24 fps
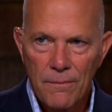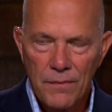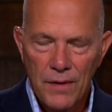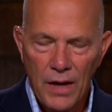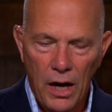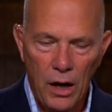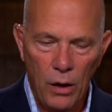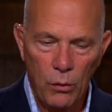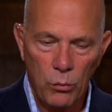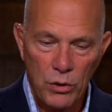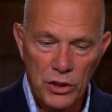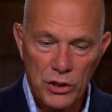
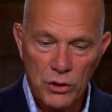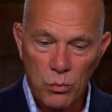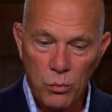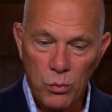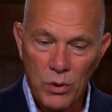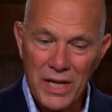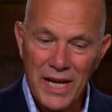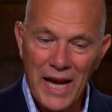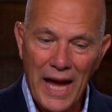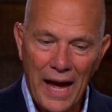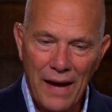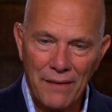uh, which
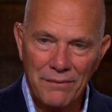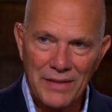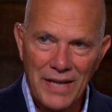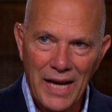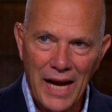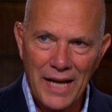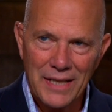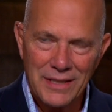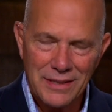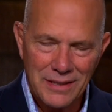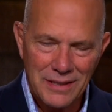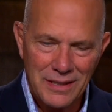we have
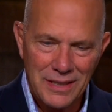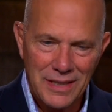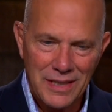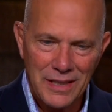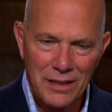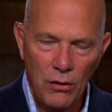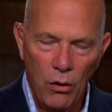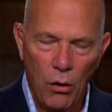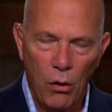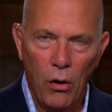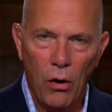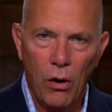not
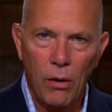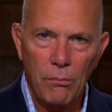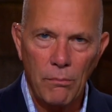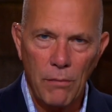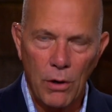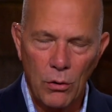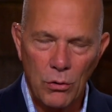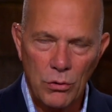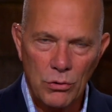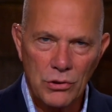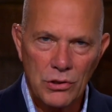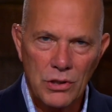seen
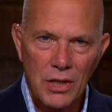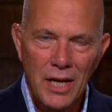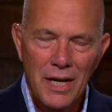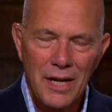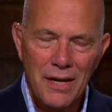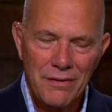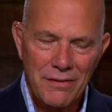almost